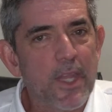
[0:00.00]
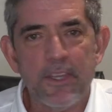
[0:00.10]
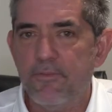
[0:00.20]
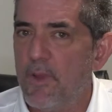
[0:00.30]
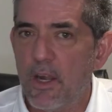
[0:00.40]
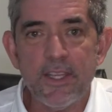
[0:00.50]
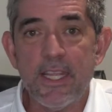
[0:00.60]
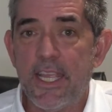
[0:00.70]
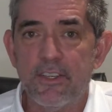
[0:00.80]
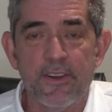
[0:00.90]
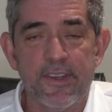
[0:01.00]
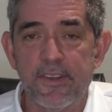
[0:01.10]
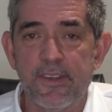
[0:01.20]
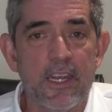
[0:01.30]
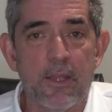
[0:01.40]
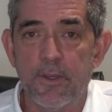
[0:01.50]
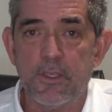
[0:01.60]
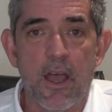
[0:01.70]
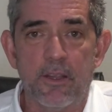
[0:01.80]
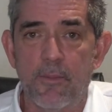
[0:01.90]
it's very dangerous to stand up and
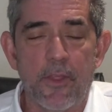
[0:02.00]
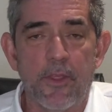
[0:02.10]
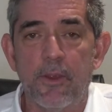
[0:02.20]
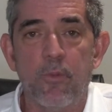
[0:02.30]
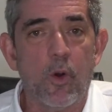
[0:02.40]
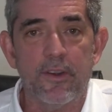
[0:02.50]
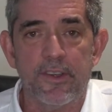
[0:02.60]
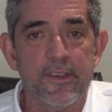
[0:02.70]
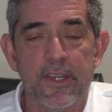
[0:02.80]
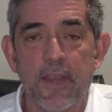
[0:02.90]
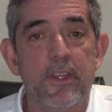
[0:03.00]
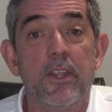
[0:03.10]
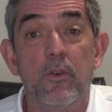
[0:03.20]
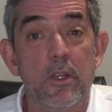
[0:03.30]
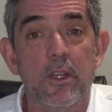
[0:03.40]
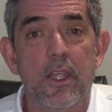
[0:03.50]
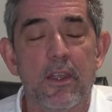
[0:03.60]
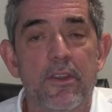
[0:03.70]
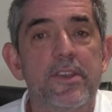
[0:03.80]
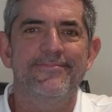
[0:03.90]
talk about the importance of safety. It really
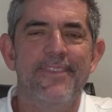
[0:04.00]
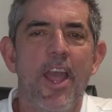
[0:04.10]
is.